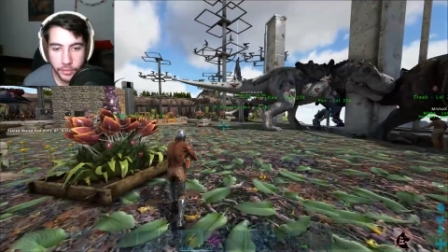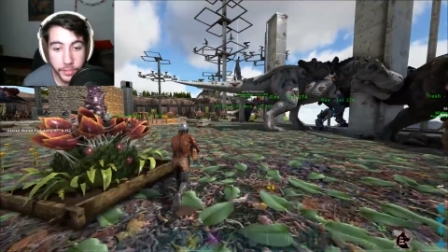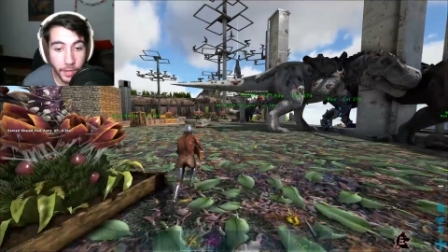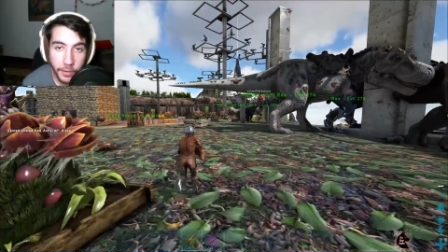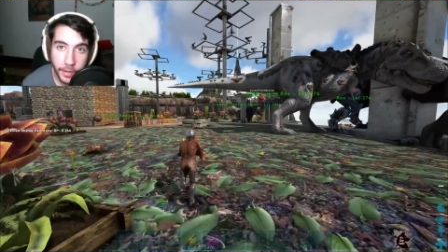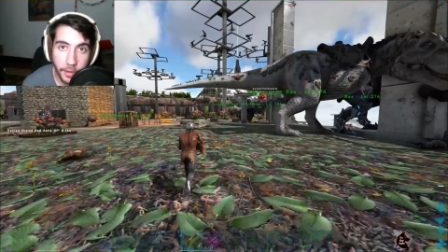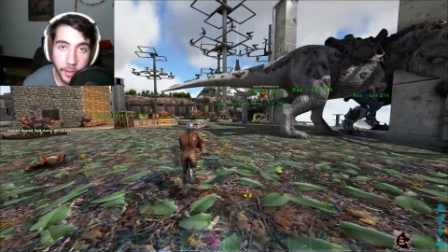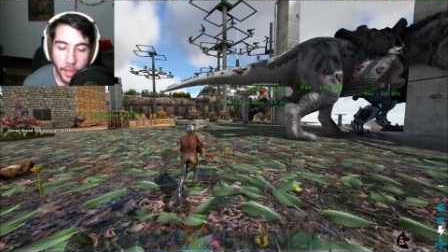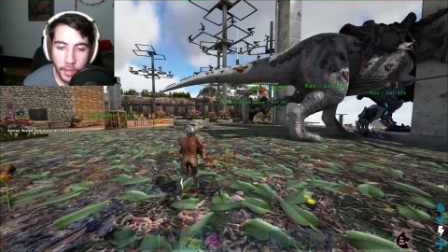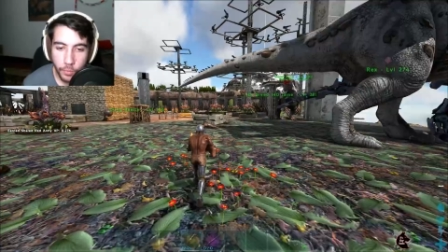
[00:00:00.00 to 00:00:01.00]
style now.
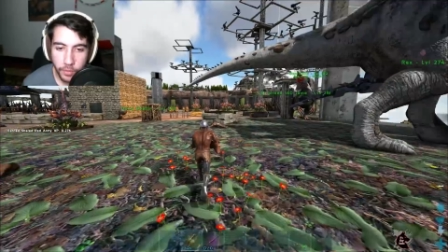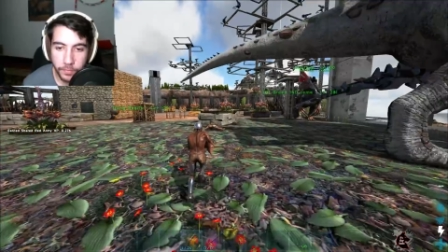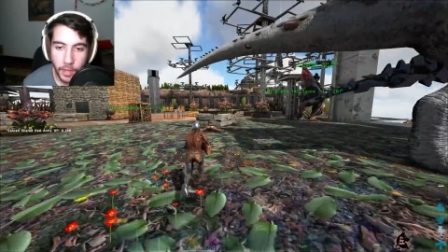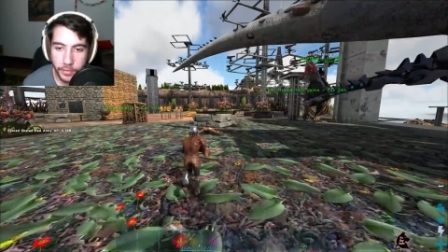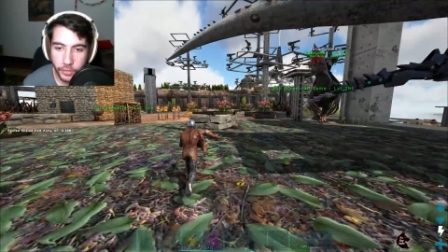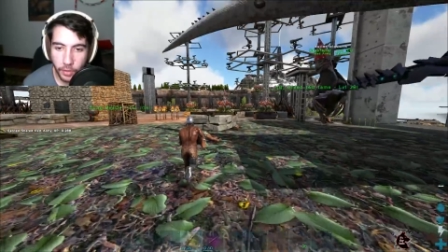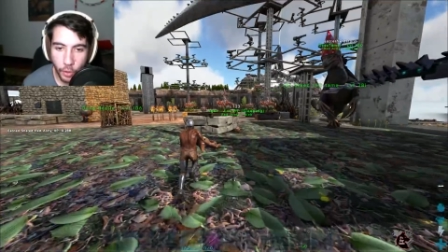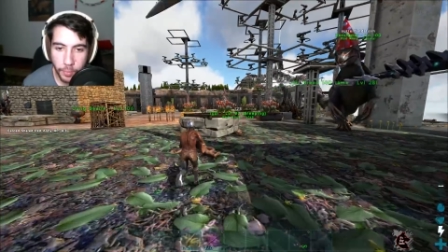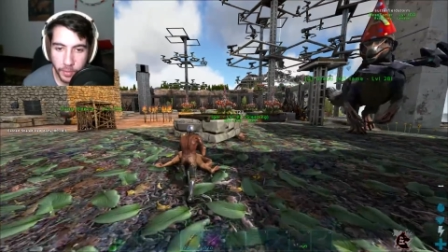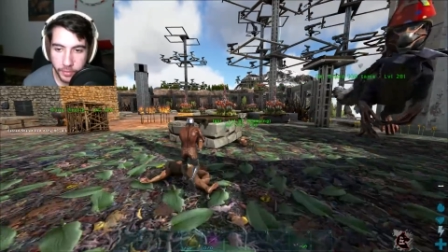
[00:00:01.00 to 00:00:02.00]
We've lost all hope on